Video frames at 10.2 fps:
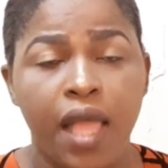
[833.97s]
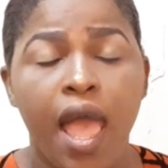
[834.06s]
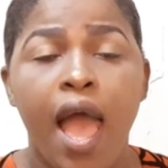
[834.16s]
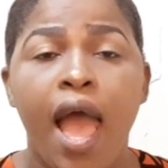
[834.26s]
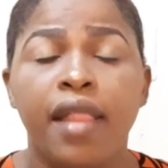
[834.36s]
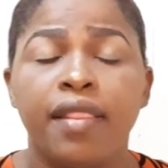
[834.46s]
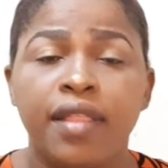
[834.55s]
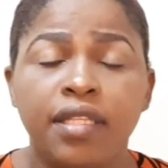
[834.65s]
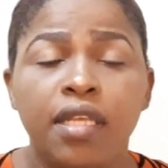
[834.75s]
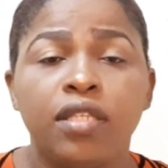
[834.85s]
and
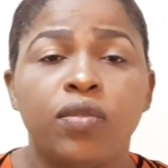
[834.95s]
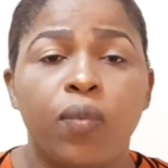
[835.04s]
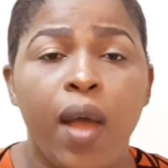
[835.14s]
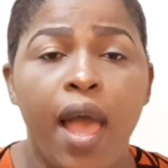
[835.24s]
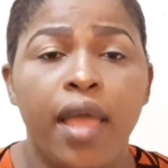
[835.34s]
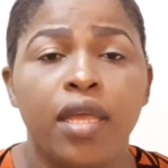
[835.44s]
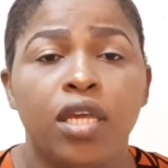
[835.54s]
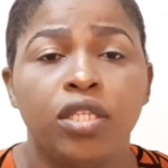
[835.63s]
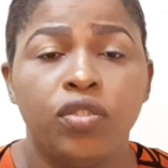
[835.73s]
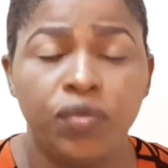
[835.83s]
this is why
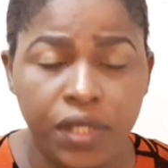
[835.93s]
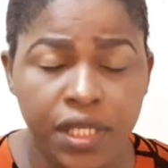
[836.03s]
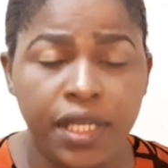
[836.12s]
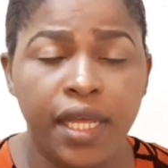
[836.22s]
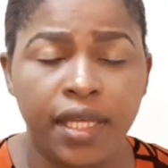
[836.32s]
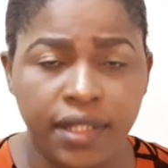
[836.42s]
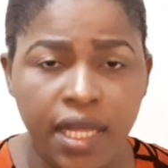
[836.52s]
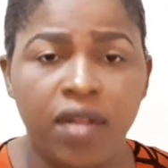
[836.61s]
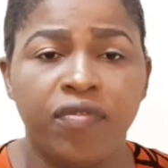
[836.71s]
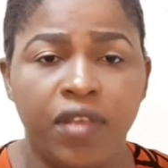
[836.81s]
you need a
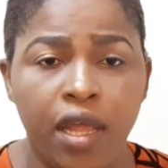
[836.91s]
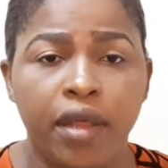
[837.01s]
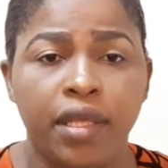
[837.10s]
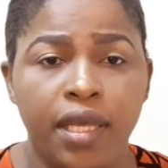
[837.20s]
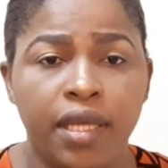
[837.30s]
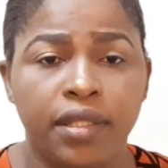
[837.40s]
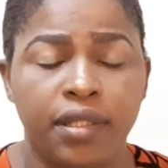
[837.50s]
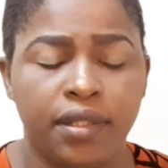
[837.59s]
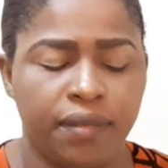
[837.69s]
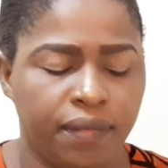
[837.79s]
self-care kit.
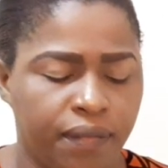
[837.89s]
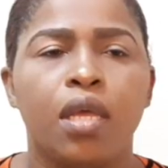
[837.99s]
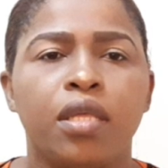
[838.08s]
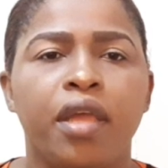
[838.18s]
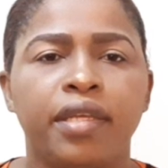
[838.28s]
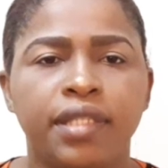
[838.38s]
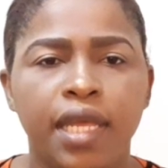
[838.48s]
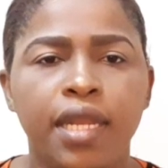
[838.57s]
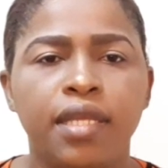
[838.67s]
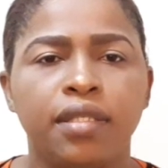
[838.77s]
Your
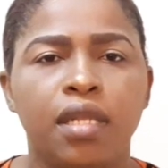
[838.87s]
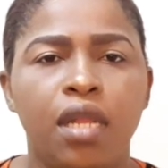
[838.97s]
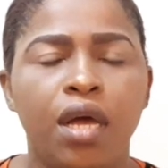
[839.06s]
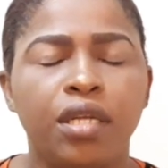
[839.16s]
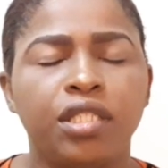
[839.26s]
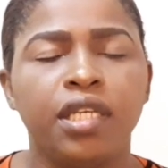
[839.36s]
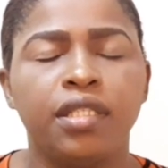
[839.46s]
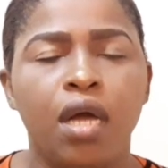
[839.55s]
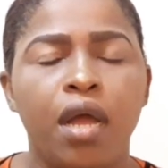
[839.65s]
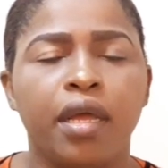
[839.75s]
skin is the largest
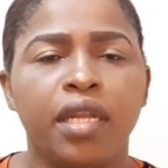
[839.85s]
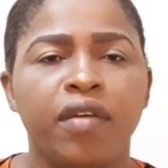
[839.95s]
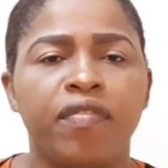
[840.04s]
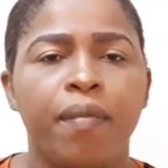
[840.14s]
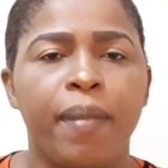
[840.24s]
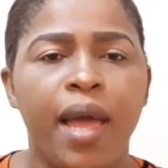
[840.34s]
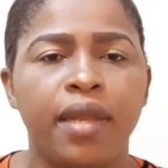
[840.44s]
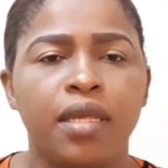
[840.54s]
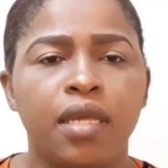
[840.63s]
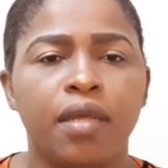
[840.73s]
organ of the
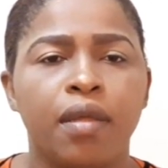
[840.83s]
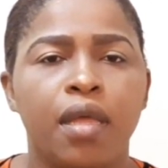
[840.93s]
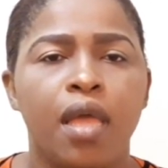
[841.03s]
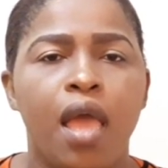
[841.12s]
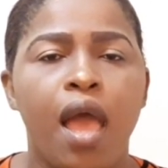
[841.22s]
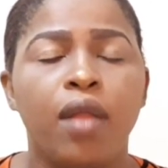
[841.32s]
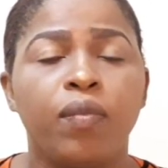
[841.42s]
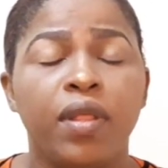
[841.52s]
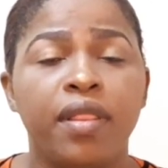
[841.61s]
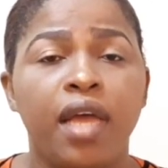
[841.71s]
body, and
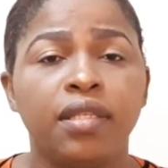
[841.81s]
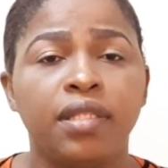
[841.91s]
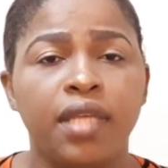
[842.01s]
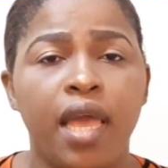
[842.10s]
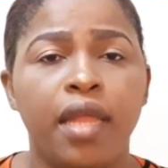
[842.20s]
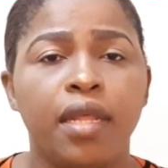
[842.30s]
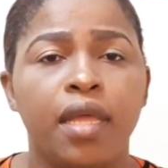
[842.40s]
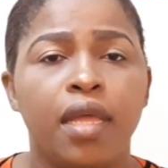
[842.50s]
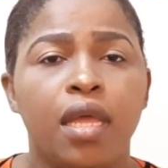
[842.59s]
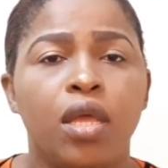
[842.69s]
with that said,
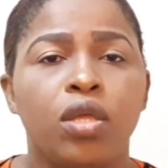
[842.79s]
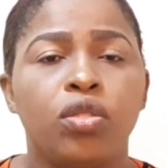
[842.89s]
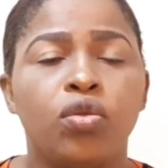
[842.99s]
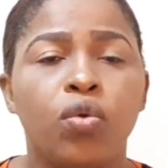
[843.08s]
you